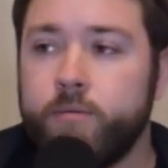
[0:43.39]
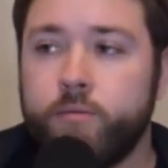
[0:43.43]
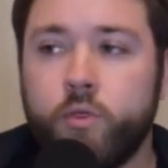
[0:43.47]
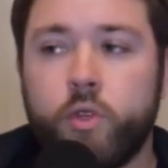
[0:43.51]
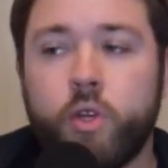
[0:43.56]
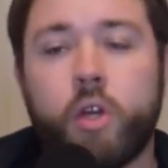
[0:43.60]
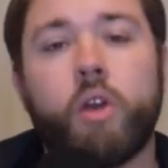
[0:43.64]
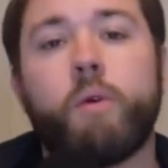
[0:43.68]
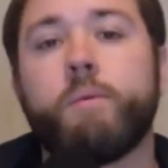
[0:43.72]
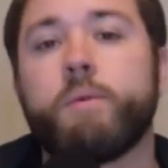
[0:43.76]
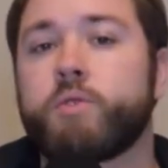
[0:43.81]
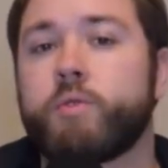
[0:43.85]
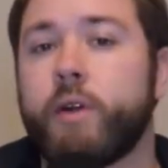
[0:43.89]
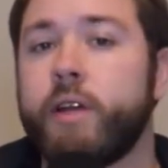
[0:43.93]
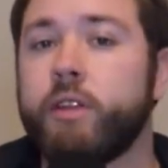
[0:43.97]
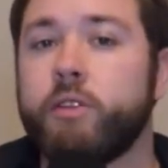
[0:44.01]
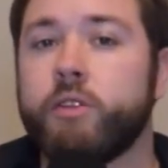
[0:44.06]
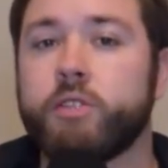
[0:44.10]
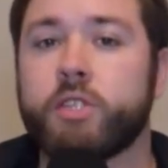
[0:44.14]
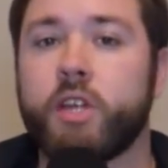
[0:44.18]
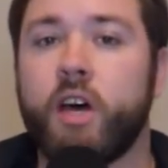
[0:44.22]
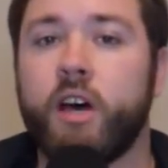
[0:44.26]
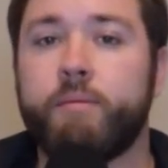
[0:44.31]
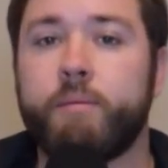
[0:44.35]
You can almost write
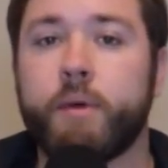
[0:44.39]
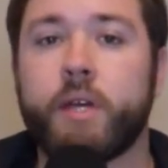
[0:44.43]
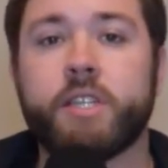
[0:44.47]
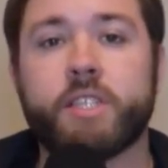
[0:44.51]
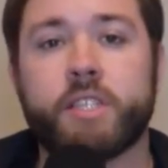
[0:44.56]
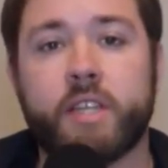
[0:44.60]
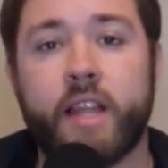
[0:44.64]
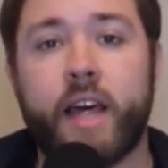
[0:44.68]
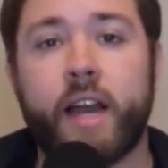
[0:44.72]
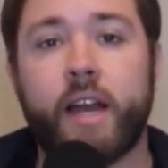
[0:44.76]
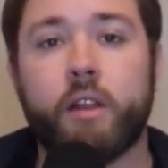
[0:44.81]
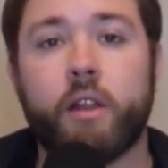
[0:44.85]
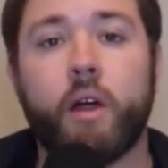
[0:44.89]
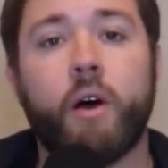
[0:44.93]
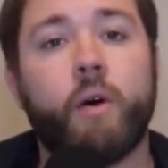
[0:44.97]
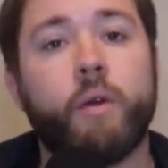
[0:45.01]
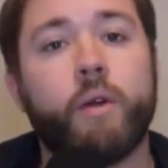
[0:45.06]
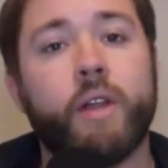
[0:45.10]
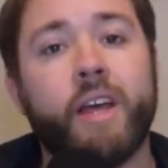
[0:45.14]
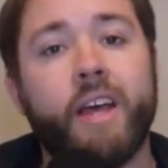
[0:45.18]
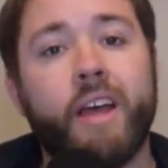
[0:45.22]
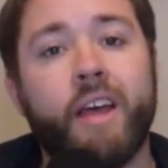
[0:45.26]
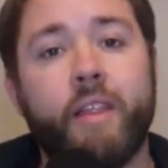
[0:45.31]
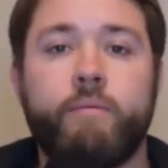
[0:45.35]
those off because of that
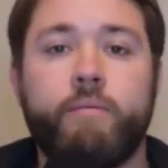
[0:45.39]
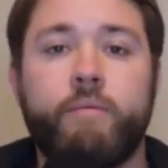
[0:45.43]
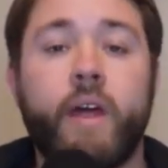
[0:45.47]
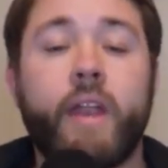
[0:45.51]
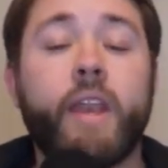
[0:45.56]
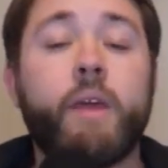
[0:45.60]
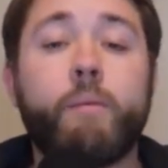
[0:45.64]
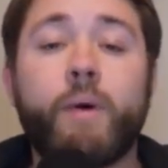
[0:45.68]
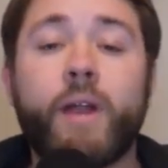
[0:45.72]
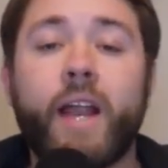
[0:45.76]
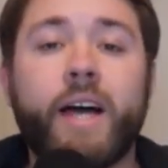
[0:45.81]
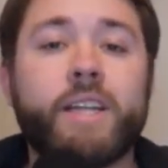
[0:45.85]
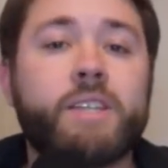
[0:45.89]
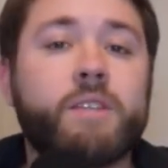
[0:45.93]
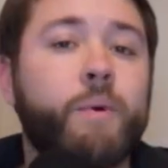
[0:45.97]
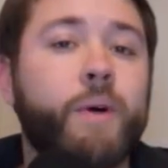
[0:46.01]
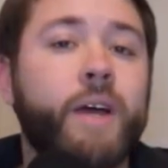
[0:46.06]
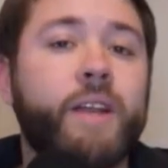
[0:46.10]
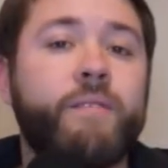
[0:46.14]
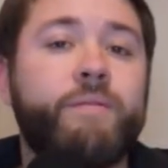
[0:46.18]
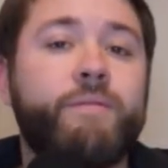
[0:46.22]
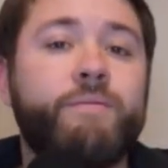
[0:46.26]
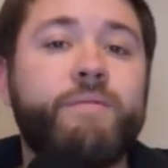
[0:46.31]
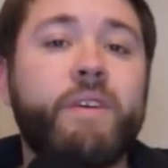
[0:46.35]
alone. Then he went on to
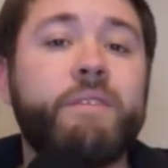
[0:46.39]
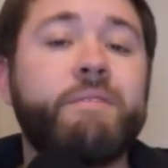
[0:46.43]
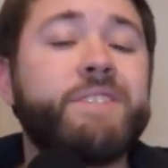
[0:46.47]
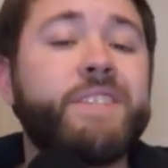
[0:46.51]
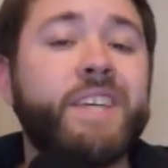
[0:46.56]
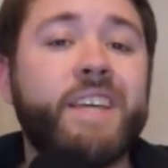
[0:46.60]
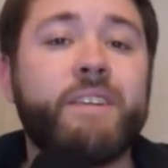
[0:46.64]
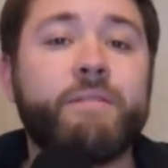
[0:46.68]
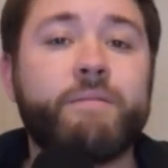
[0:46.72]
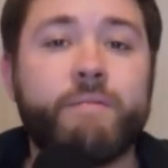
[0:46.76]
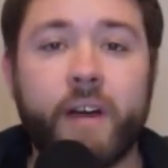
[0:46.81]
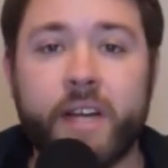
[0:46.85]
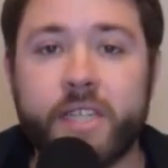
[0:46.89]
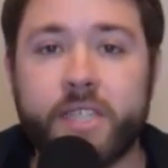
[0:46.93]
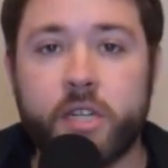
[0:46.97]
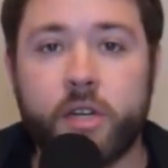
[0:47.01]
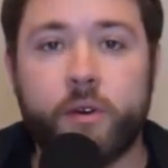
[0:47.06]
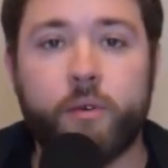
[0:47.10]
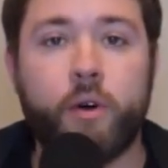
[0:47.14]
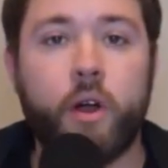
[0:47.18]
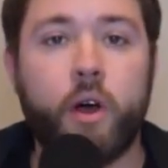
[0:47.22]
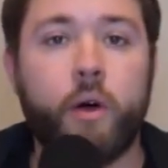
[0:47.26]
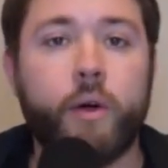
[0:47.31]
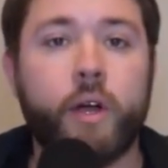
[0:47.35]
win 15 fights
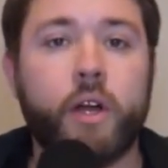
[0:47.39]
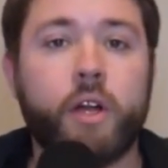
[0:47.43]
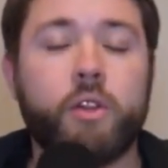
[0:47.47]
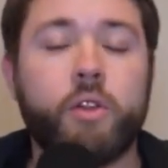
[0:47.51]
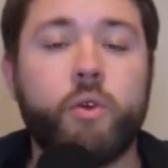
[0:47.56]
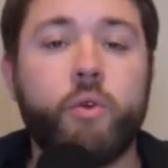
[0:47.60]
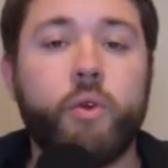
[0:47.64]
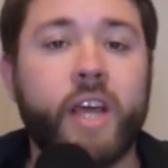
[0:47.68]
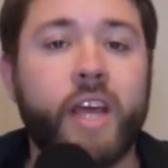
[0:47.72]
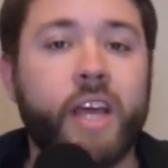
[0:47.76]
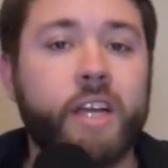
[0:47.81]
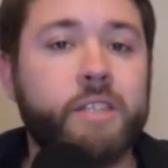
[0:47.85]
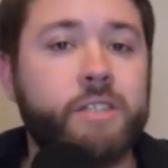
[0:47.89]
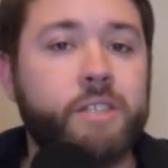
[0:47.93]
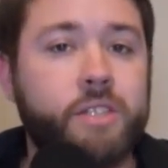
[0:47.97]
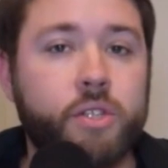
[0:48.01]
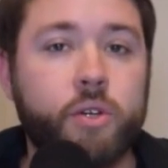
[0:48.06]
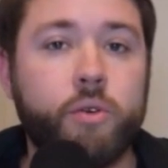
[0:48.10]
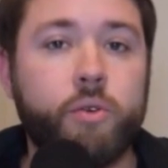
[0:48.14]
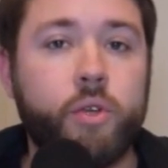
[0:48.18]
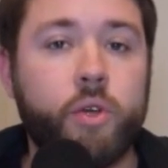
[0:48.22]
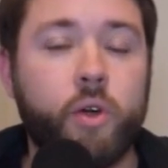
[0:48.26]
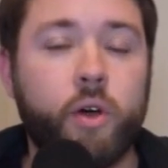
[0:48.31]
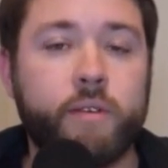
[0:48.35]
in a row, including
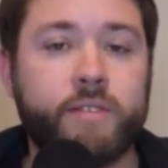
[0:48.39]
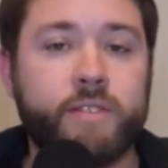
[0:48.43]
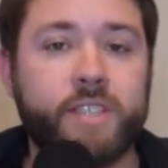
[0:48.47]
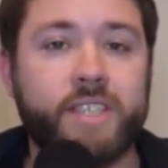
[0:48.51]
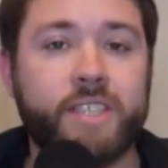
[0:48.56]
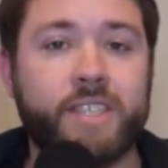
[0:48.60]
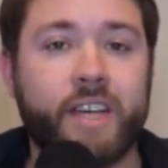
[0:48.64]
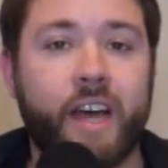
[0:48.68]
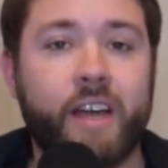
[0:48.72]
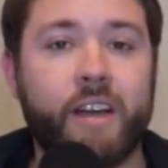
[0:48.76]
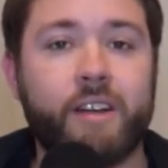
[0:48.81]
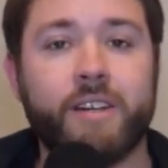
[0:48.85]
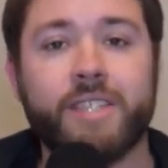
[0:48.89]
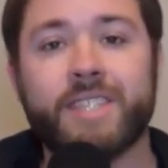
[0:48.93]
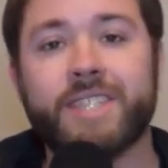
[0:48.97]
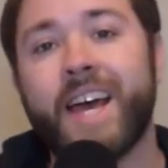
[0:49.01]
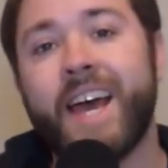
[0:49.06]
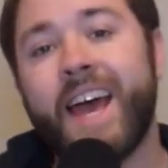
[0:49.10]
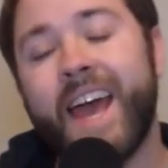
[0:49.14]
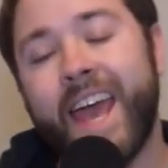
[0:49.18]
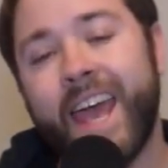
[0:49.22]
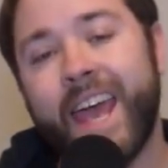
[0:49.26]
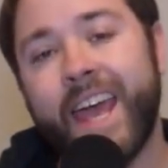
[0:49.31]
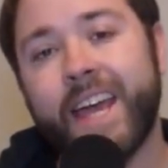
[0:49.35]
2 UFC titles
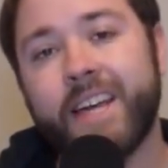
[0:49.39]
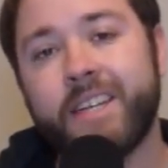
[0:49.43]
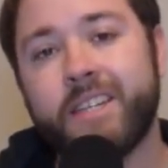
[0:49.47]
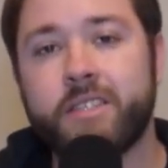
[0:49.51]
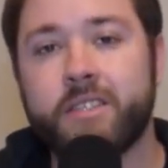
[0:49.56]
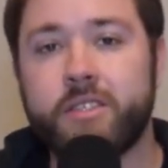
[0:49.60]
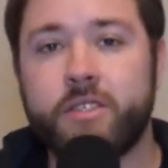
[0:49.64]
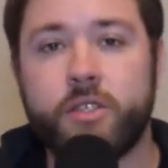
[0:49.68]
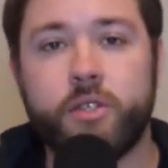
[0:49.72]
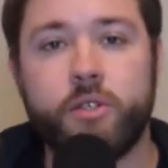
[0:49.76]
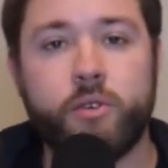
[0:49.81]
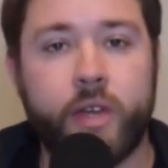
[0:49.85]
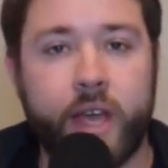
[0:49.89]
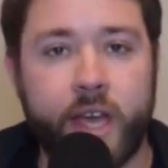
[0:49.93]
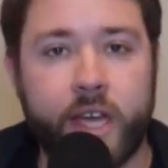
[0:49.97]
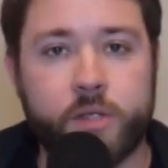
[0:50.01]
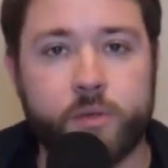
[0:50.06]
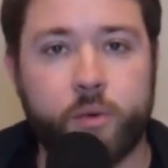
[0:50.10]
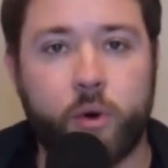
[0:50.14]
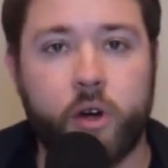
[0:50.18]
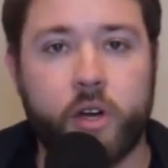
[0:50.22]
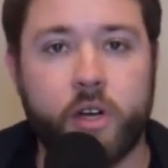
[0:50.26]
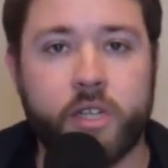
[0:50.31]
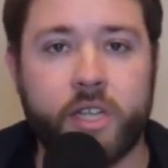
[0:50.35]
and 2
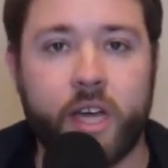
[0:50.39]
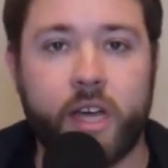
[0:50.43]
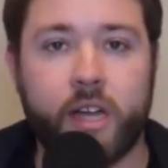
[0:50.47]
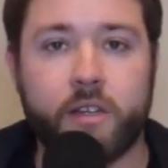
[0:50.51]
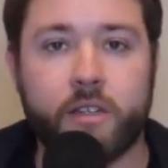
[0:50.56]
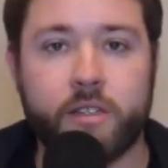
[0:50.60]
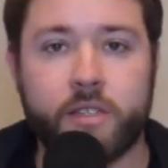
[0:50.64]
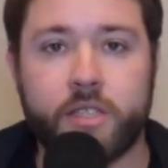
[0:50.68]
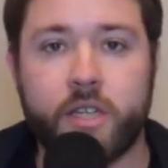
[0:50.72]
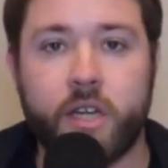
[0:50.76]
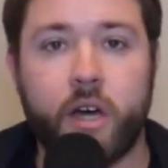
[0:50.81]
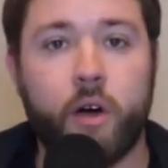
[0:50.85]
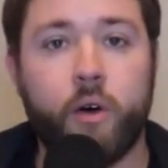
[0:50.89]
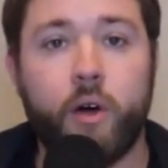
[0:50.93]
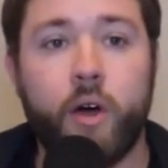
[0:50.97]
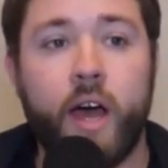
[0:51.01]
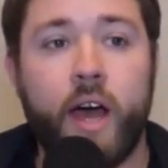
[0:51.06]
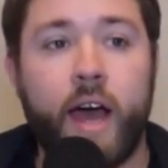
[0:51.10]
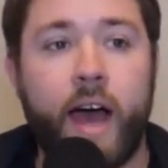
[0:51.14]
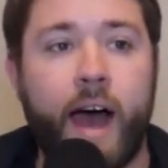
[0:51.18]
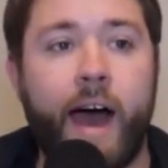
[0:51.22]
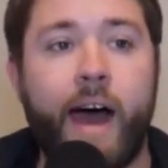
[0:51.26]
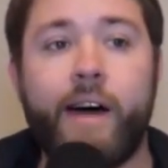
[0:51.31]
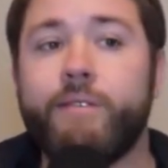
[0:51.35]
Cage Warrior titles. So
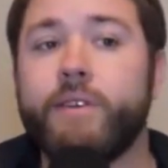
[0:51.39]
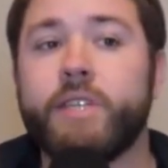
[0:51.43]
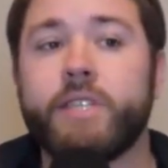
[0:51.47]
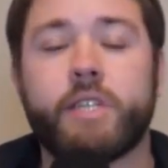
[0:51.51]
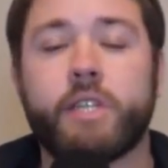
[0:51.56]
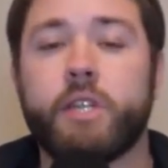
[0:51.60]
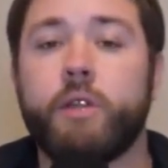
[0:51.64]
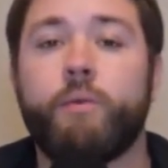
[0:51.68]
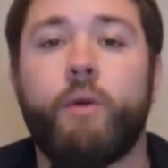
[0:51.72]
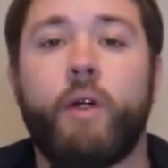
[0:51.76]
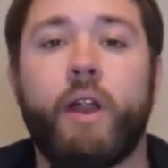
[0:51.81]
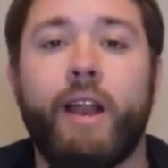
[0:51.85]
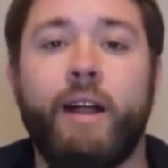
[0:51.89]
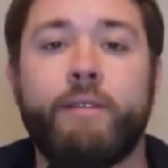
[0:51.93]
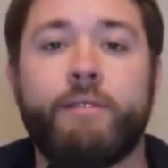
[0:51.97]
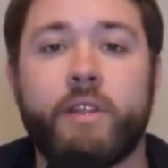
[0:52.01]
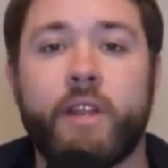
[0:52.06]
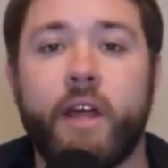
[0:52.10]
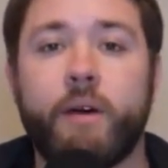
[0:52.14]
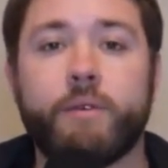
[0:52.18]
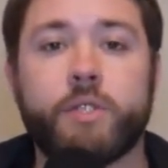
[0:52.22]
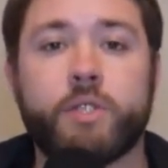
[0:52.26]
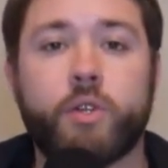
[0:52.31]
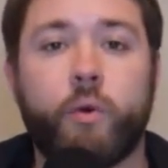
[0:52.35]
obviously the run
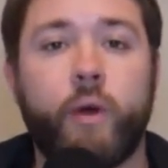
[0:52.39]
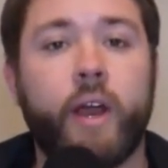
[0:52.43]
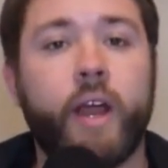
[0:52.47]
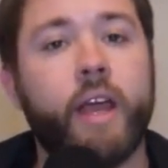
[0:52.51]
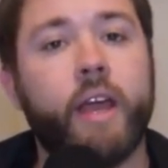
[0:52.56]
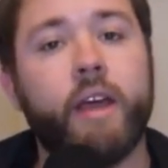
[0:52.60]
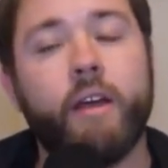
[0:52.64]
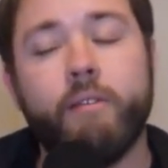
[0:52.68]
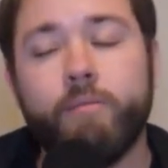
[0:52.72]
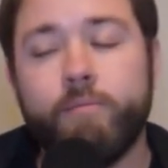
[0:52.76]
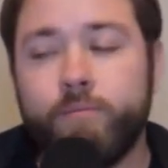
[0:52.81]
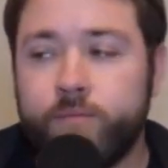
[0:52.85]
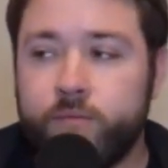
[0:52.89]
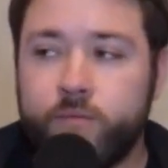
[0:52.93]
after that was great.